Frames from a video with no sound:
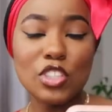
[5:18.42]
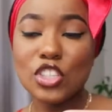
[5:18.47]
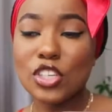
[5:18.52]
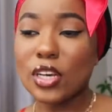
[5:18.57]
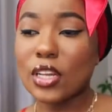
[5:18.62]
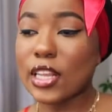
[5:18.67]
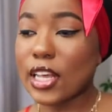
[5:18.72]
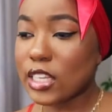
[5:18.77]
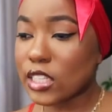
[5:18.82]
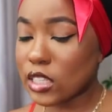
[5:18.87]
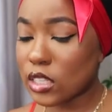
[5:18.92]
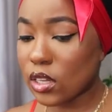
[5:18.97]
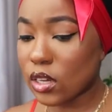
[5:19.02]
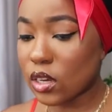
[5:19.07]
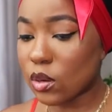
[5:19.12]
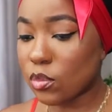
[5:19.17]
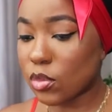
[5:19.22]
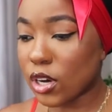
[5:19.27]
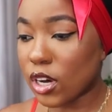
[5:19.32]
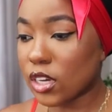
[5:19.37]
But yeah, that's the
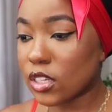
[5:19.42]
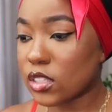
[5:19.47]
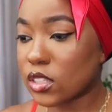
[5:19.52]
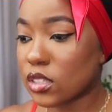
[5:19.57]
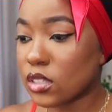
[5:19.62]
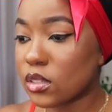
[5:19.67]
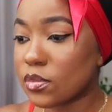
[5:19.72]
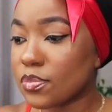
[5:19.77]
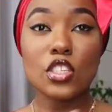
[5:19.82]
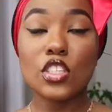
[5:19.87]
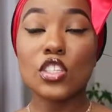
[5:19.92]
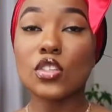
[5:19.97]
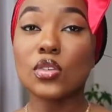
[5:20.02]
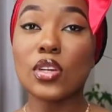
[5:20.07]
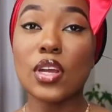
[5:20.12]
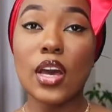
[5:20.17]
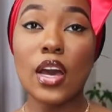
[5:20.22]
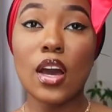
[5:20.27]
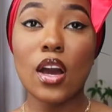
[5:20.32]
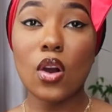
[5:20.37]
unboxing. So
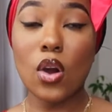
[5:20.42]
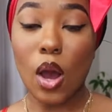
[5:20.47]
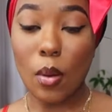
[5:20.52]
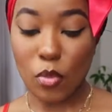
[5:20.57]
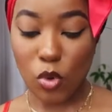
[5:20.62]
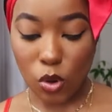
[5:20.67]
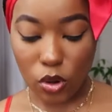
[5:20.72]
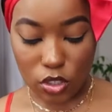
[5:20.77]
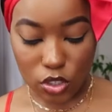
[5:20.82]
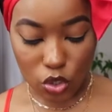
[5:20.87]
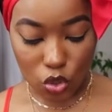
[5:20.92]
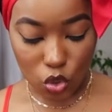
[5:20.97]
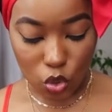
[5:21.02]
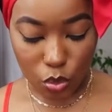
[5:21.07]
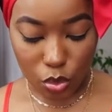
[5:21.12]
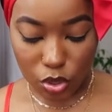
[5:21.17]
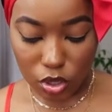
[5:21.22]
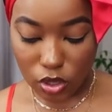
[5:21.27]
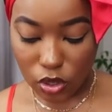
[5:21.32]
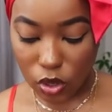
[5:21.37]
now I'm going to
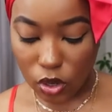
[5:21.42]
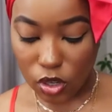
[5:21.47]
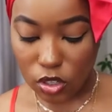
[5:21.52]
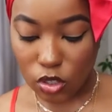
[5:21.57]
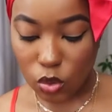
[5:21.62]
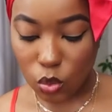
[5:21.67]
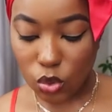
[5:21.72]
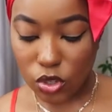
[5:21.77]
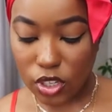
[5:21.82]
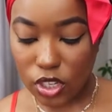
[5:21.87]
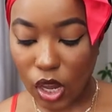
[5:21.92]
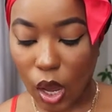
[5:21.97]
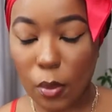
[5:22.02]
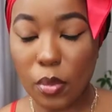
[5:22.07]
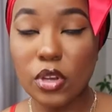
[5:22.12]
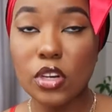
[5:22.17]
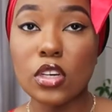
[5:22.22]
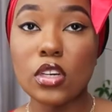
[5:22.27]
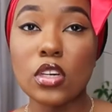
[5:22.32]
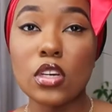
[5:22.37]
put on the wig. I'm
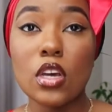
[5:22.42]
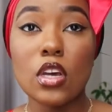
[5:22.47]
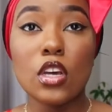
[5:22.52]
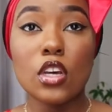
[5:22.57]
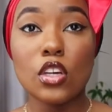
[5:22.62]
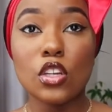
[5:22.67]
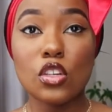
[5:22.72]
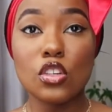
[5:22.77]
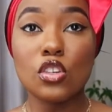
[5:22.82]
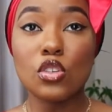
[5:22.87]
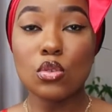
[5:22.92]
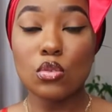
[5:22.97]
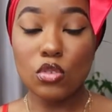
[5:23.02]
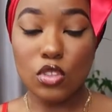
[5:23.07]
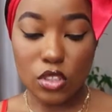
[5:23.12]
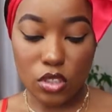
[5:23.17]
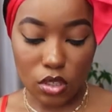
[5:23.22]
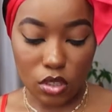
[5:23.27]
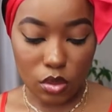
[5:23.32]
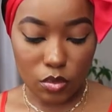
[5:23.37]
gonna do
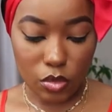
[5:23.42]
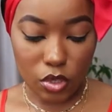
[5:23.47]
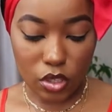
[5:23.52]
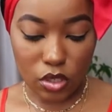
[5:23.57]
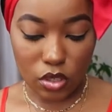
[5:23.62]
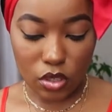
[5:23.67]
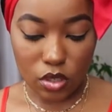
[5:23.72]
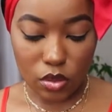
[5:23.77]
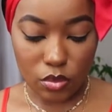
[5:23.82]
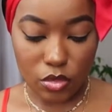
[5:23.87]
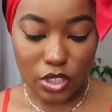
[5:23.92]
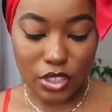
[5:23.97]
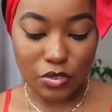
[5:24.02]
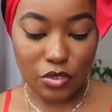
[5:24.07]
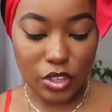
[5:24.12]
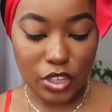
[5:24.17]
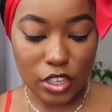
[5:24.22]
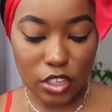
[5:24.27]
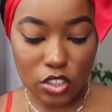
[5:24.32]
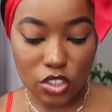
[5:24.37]
some um,
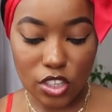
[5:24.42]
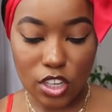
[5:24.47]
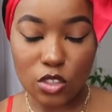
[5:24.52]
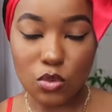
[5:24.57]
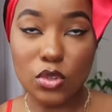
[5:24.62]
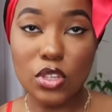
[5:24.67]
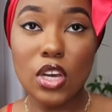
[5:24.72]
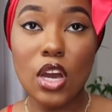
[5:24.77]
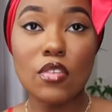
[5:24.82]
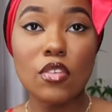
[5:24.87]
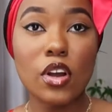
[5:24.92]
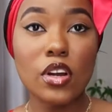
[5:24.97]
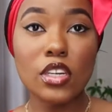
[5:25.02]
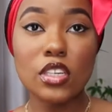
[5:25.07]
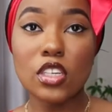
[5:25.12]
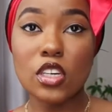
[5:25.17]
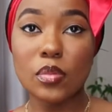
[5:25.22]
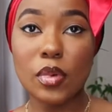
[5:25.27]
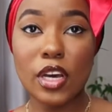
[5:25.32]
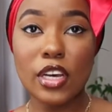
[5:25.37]
different hairstyles with it. I've already
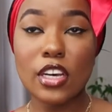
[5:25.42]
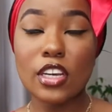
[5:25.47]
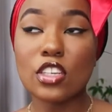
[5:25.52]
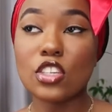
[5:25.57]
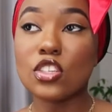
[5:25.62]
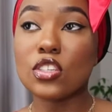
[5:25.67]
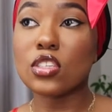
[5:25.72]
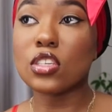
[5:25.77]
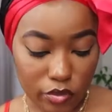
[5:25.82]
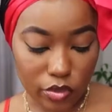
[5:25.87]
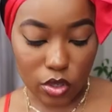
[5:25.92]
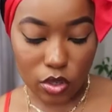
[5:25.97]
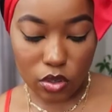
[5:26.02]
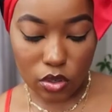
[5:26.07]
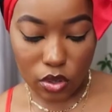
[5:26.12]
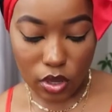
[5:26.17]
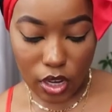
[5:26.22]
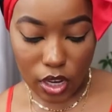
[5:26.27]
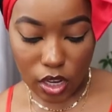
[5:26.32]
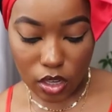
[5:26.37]
done my edges. If you don't
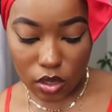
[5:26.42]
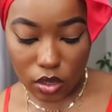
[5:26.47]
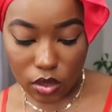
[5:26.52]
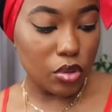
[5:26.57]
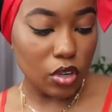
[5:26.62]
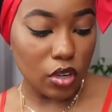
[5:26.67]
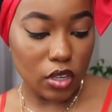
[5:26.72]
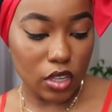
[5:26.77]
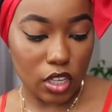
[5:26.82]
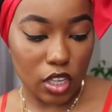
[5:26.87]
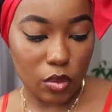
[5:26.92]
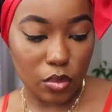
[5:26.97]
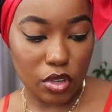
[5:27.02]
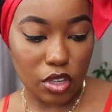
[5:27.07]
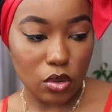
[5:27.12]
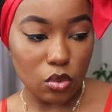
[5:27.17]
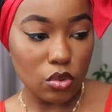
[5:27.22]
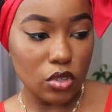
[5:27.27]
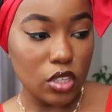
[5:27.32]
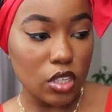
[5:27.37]
know how to put on a
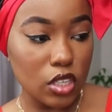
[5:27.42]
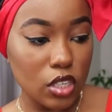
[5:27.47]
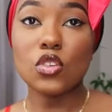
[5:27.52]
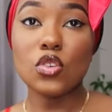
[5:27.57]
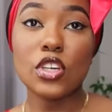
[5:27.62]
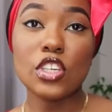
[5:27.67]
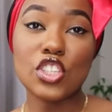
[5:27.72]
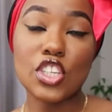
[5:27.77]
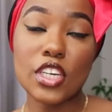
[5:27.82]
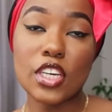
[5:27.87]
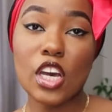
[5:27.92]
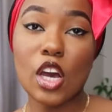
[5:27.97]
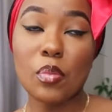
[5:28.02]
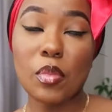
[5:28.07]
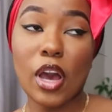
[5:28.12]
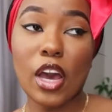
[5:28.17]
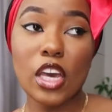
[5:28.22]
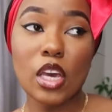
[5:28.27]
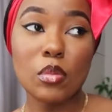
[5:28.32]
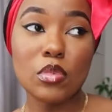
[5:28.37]
headband wig, you can check out
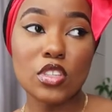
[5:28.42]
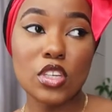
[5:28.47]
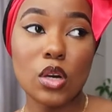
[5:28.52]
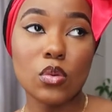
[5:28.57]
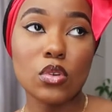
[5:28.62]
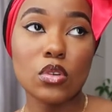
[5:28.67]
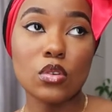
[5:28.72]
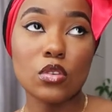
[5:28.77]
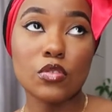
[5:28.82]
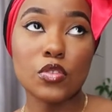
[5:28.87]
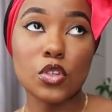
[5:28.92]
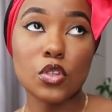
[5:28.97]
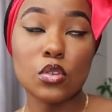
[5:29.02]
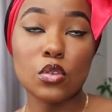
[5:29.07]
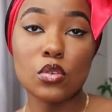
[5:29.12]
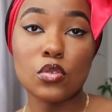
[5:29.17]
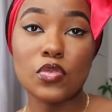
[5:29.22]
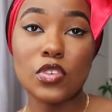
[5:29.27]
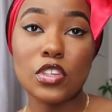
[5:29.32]
my Amazon wig review